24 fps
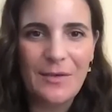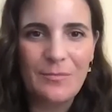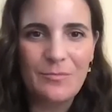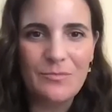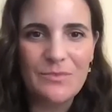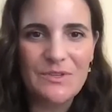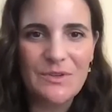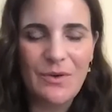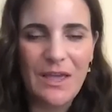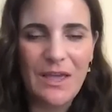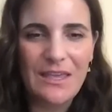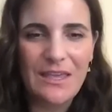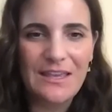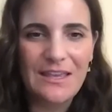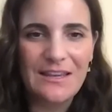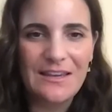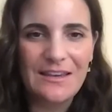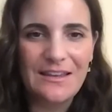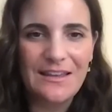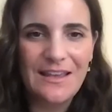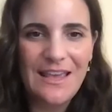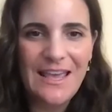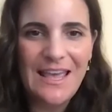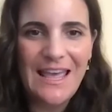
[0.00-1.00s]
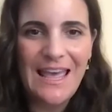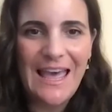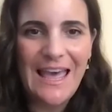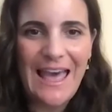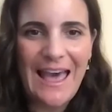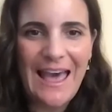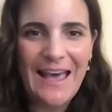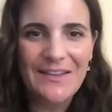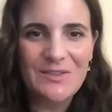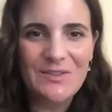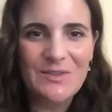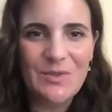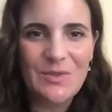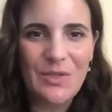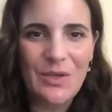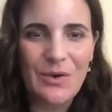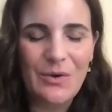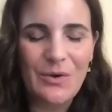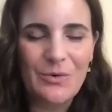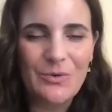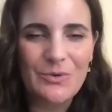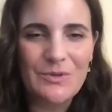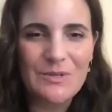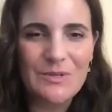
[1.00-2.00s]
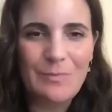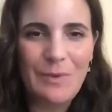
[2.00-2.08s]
so I can ask those.